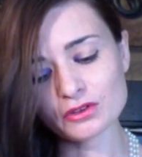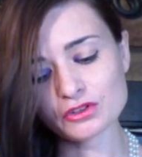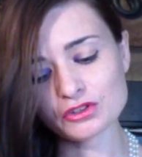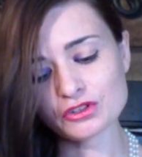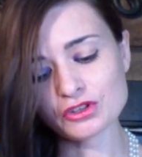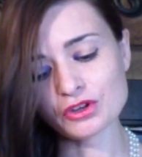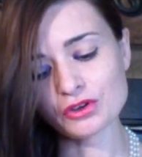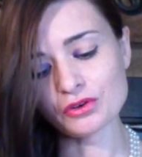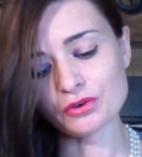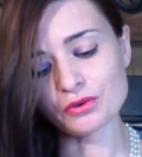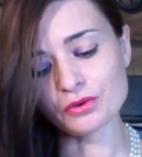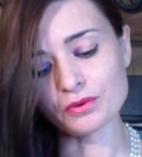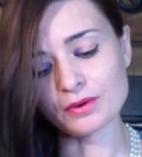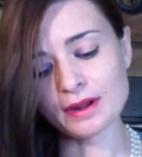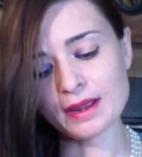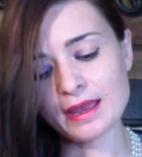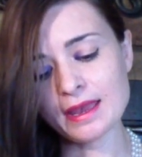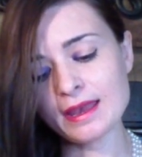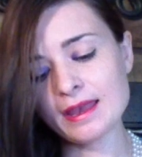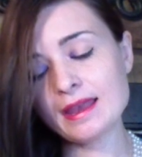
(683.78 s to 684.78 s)
So
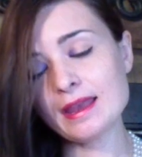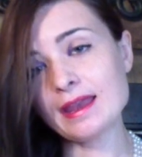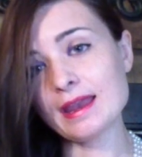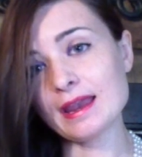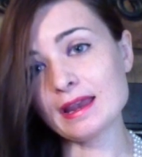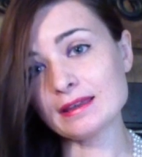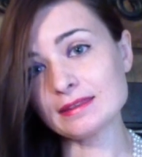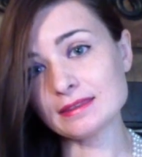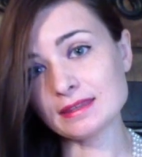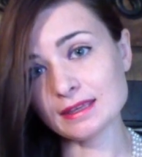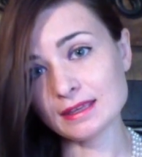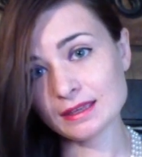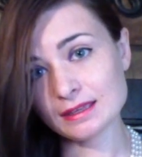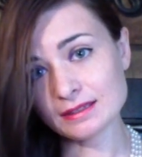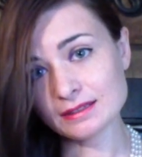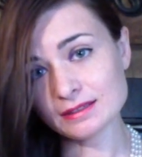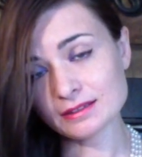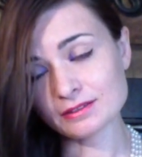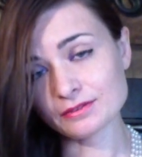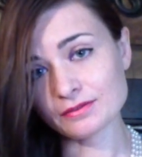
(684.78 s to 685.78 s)
at the
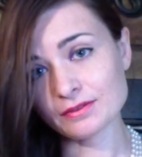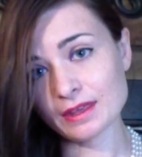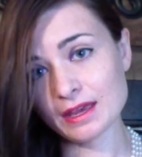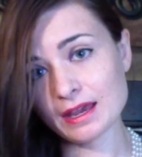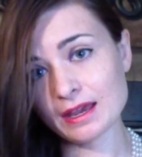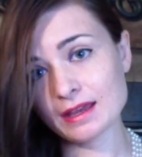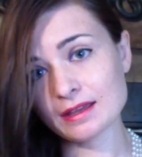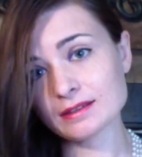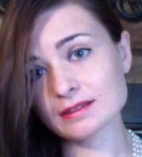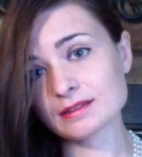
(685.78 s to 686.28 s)
end of that,